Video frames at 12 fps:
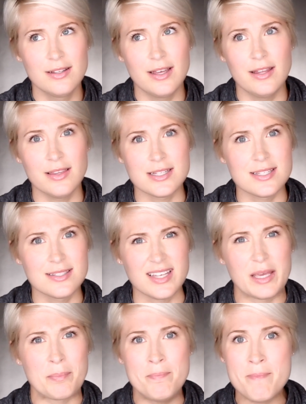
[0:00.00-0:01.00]
Unless it's
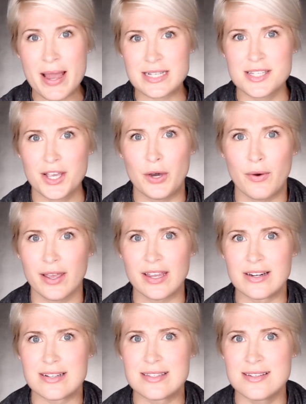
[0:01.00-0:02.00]
like Mexico, I
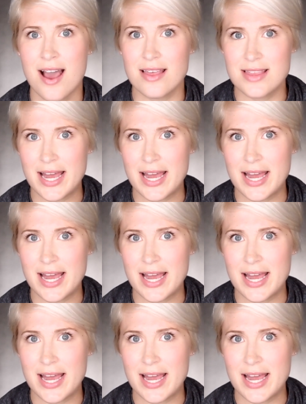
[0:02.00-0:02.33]
hear it's not